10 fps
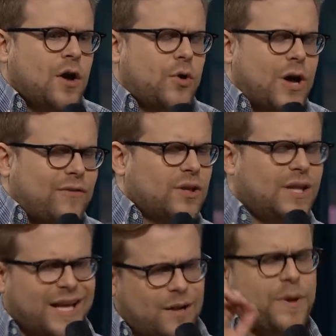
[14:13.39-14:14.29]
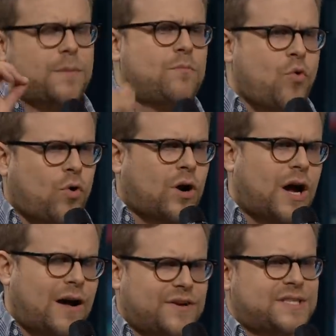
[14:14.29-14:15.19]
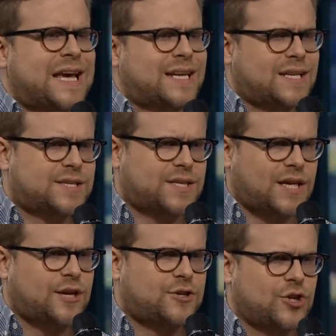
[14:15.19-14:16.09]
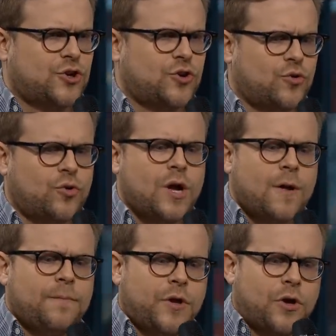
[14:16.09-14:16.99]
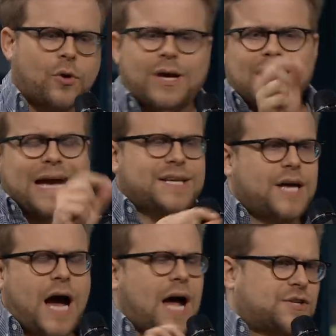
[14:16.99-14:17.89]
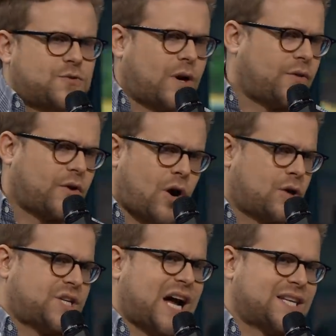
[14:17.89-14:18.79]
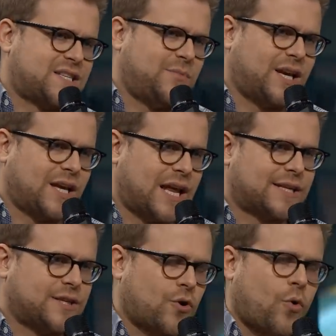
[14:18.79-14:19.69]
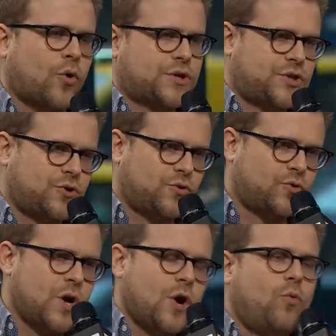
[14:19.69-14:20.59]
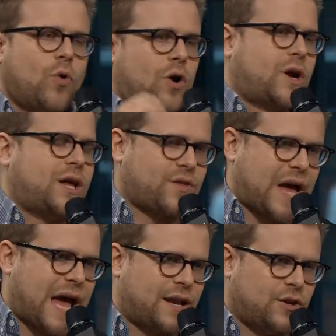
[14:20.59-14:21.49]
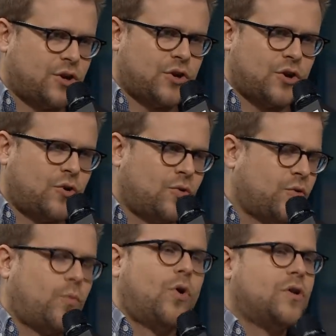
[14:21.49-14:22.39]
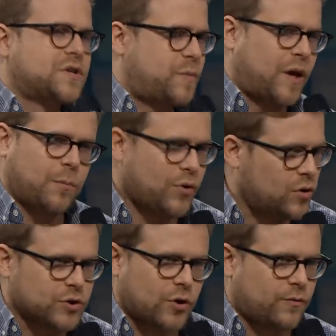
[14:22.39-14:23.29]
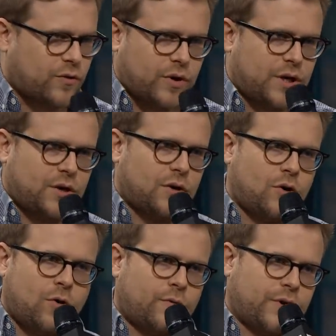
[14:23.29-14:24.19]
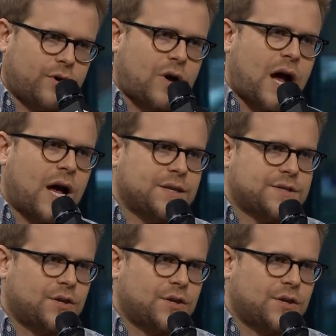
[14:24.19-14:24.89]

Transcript: Where you have a little bit more of a tendency to, you know, connect dots where there aren't dots to be connected, or to worry that, you know, the wool is being pulled over and uh, over your eyes.